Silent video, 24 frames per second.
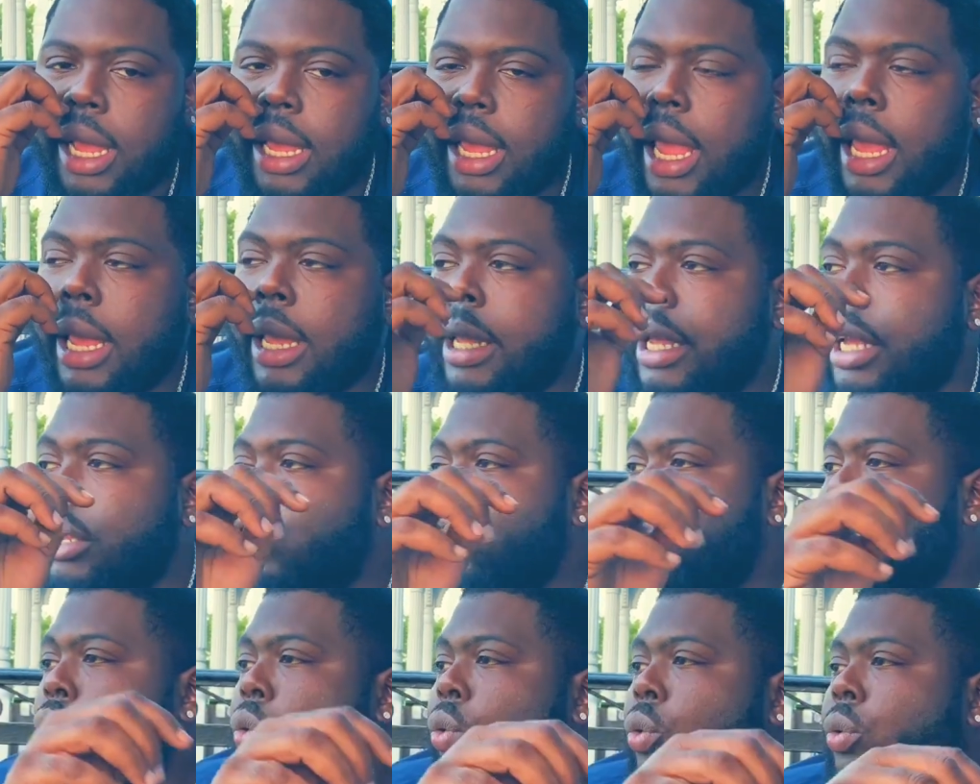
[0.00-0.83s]
I can't
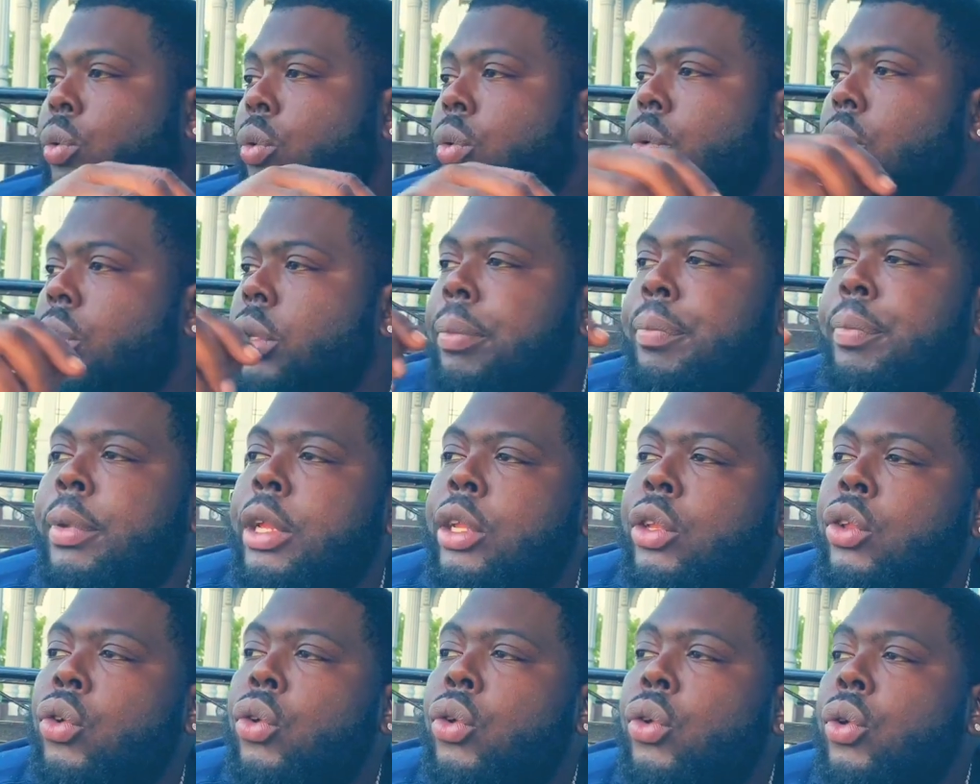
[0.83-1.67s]
get you to
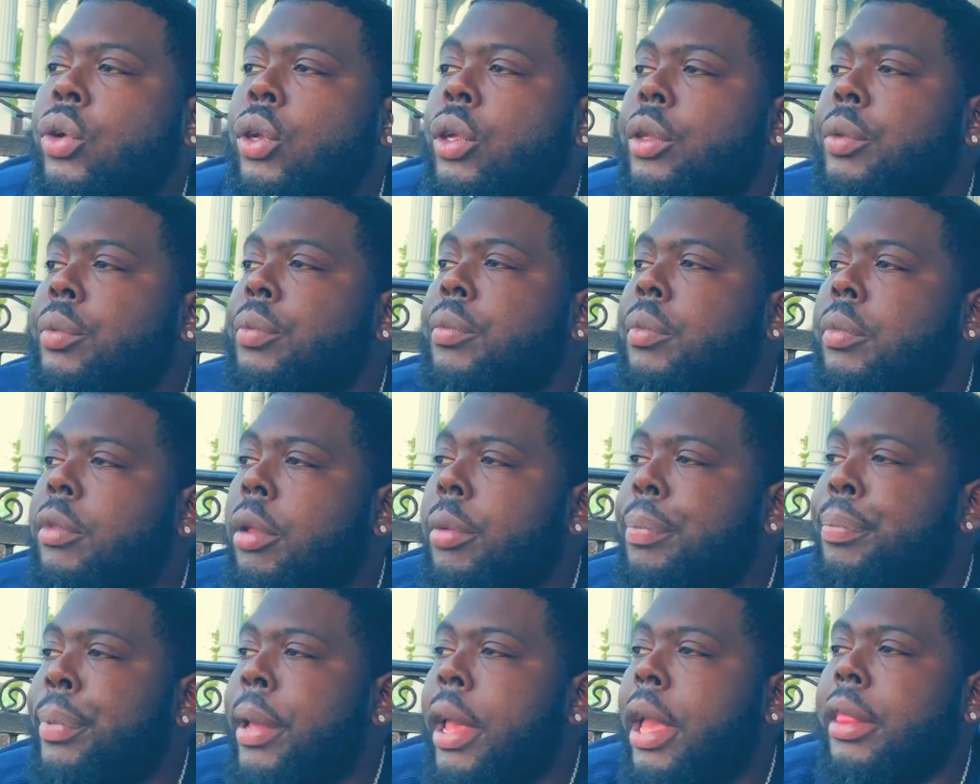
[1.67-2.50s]
be doing
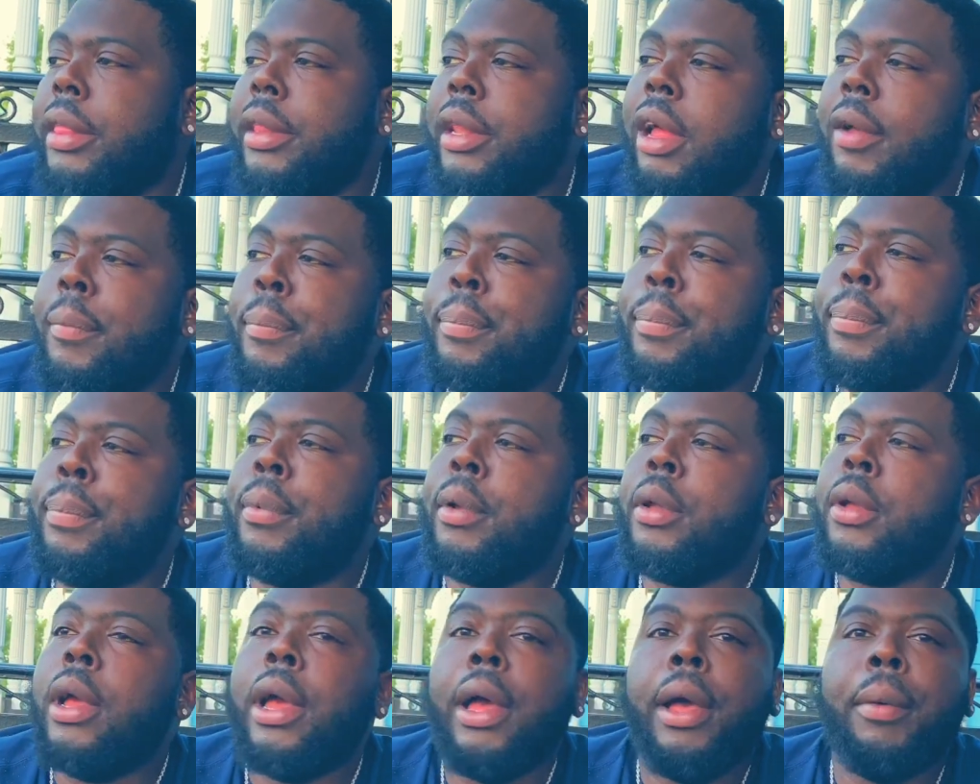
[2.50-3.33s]
passing out
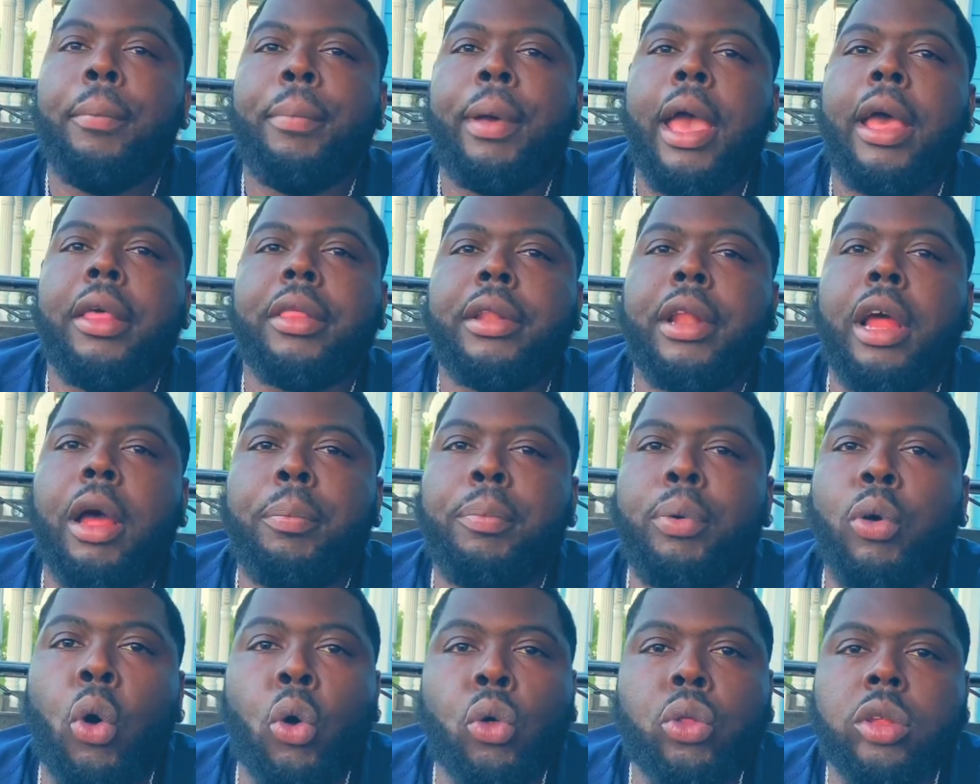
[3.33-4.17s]

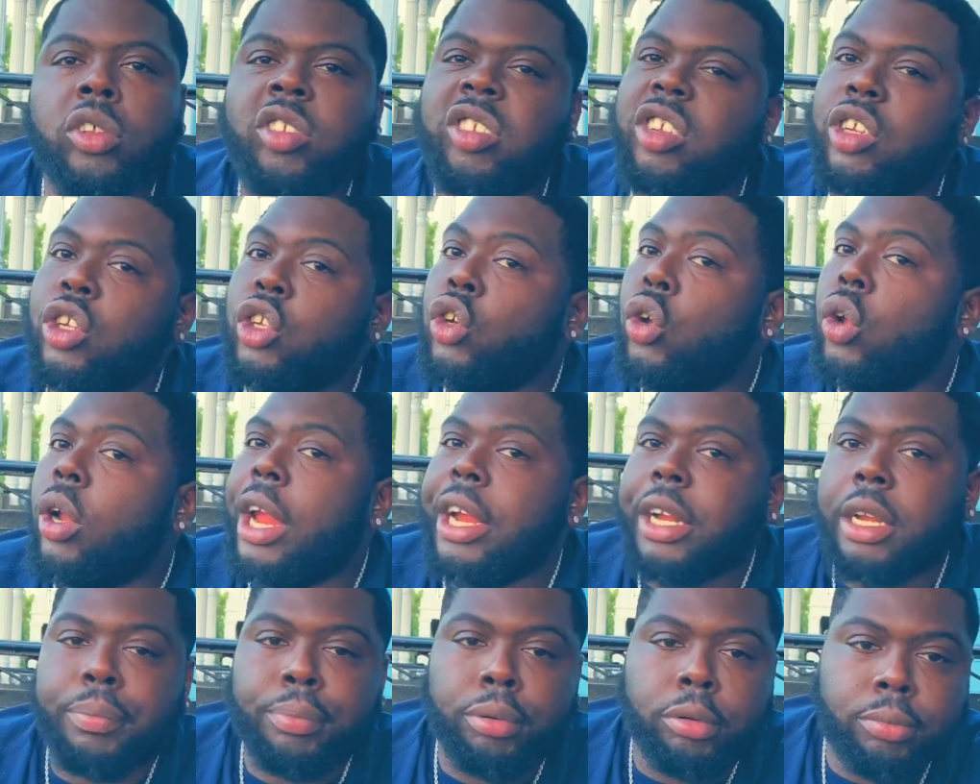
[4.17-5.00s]
posters and you don't
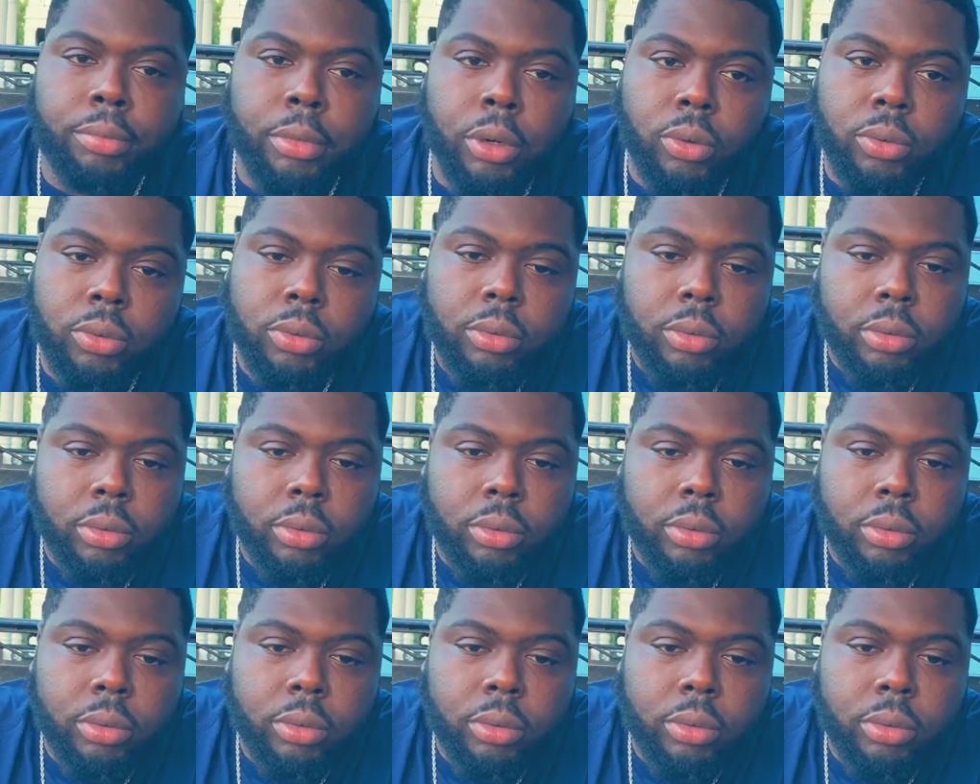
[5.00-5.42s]
like to promote.